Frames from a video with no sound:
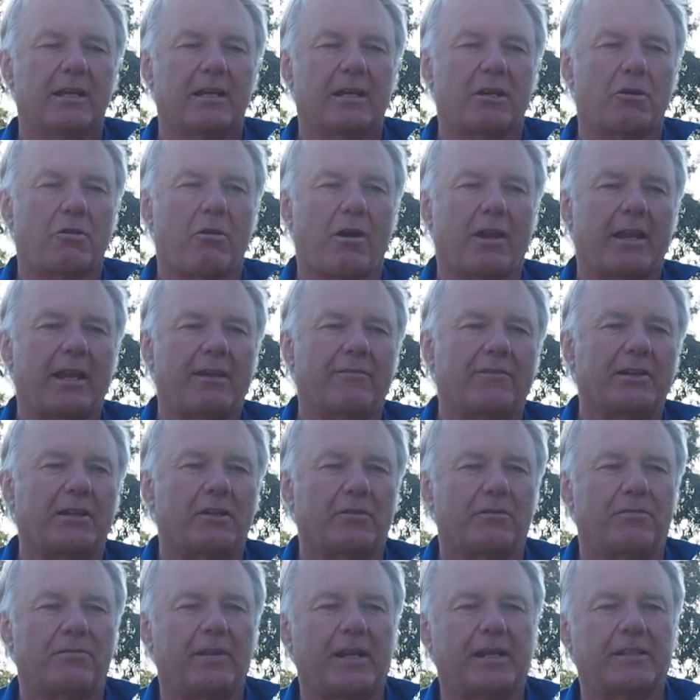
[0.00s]
quite heavily
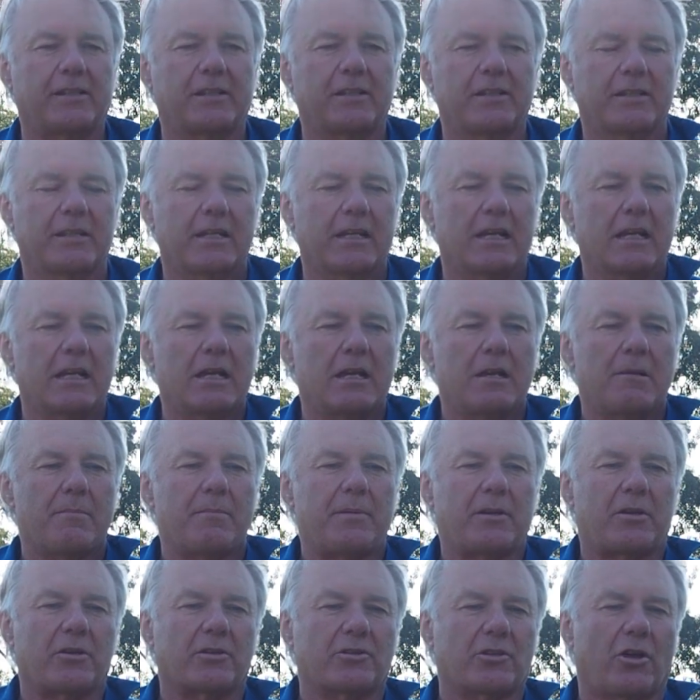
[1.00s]
conflicted,
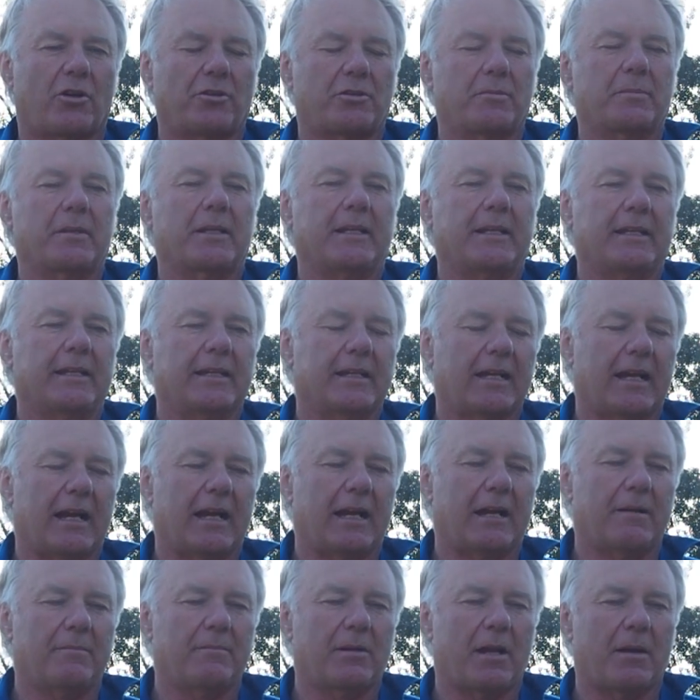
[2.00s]
because ultimately
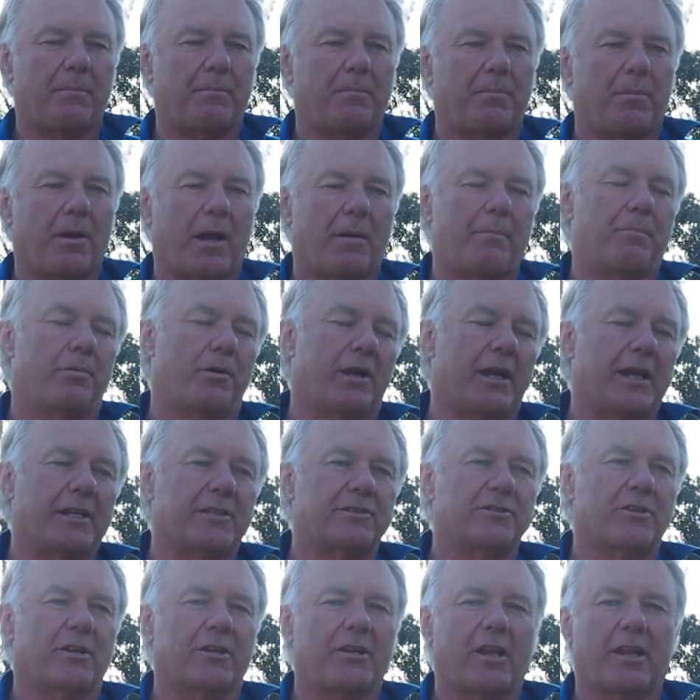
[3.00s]
a
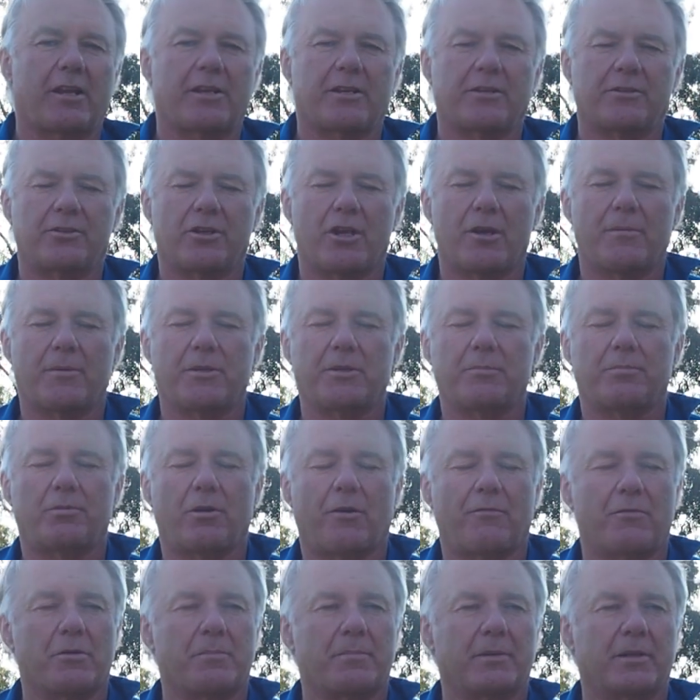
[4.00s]
breed's not going to determine your
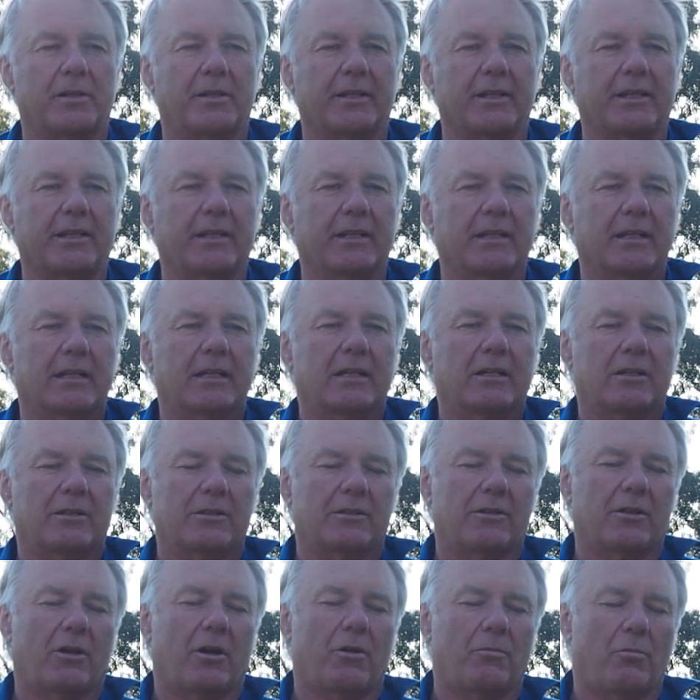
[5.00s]
profitability.
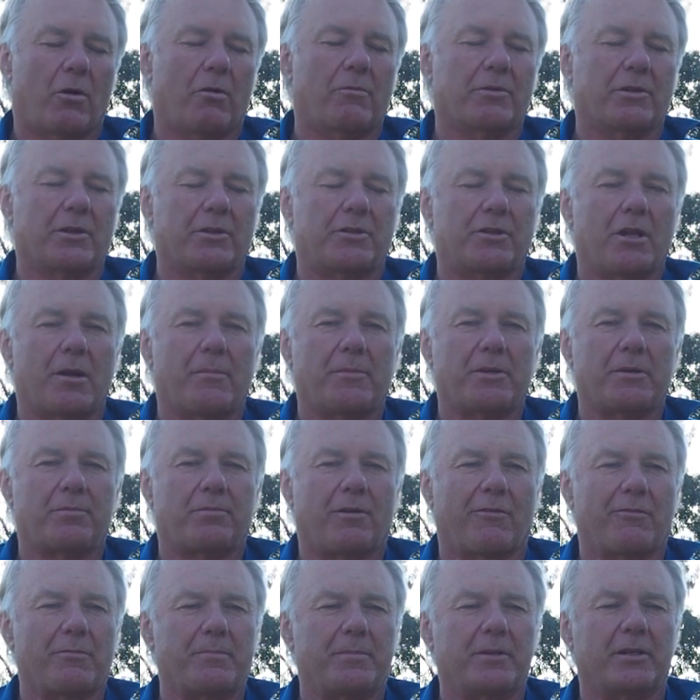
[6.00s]
What will determine your
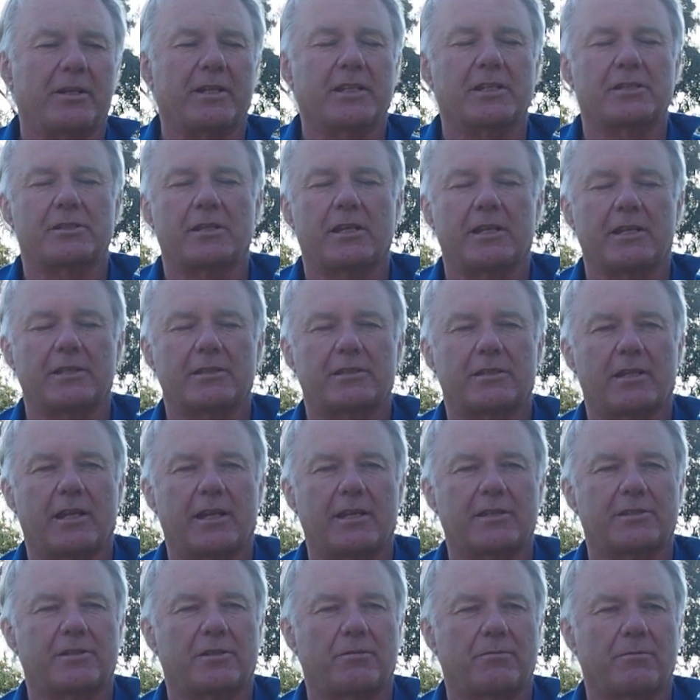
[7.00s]
profitability
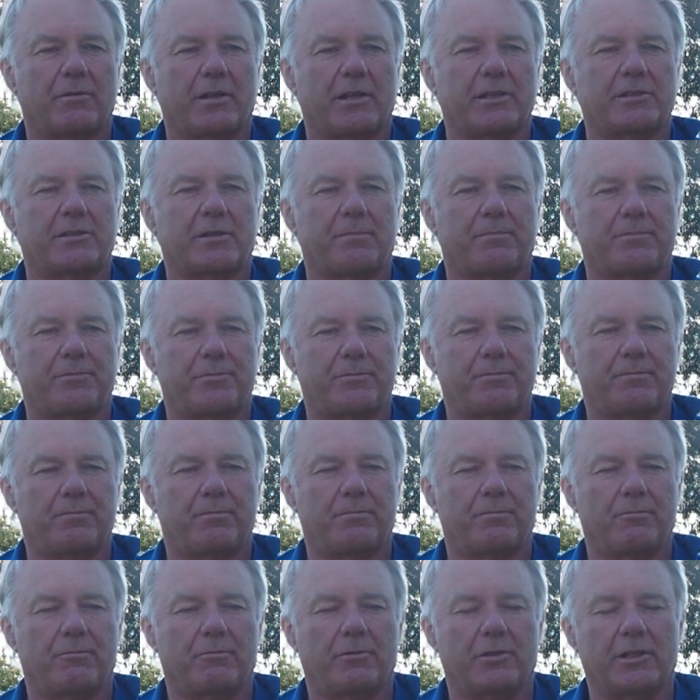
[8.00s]

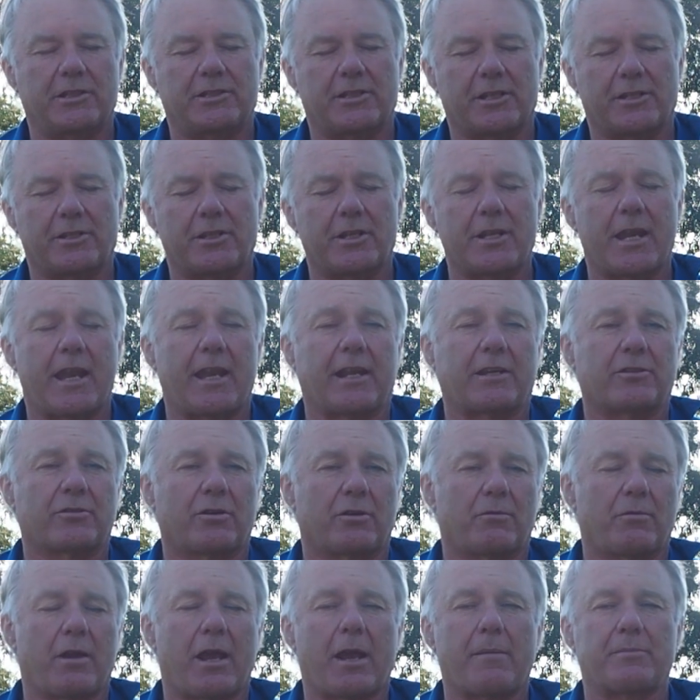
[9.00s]
is the genetics
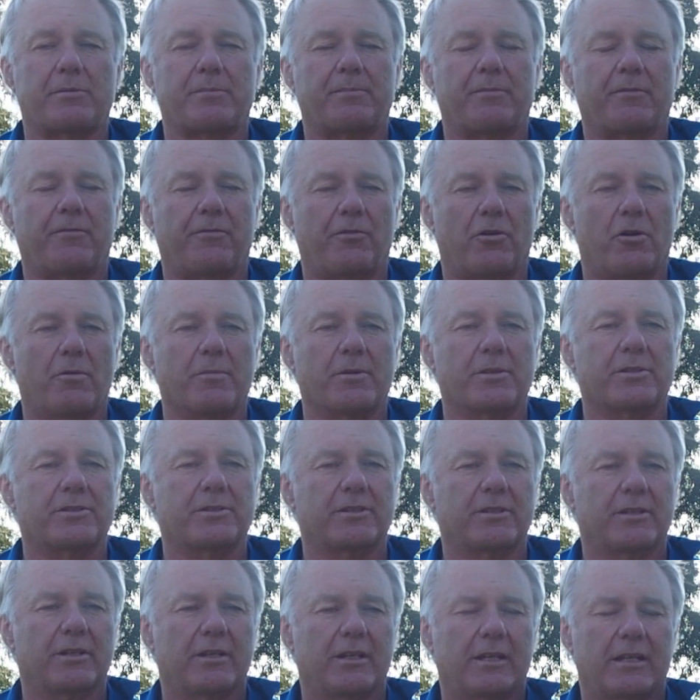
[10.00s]
of the ram's
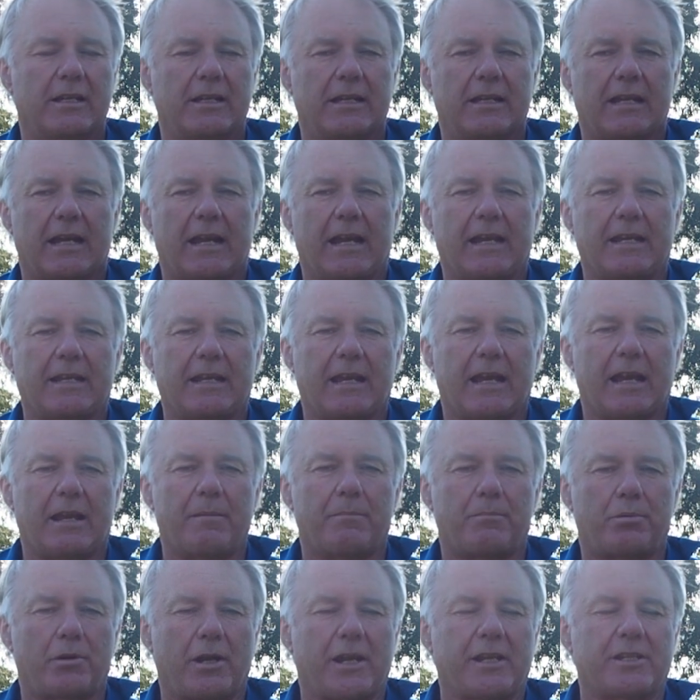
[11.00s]
performance,
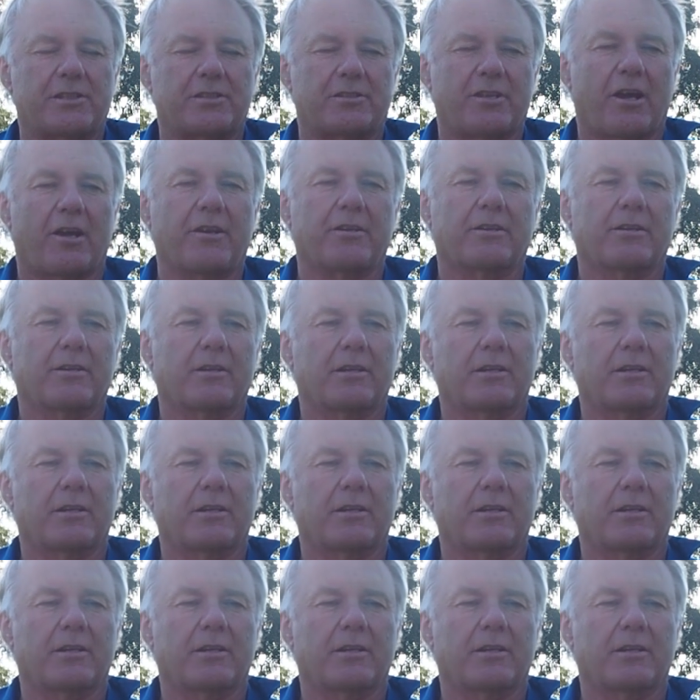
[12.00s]
and breeds don't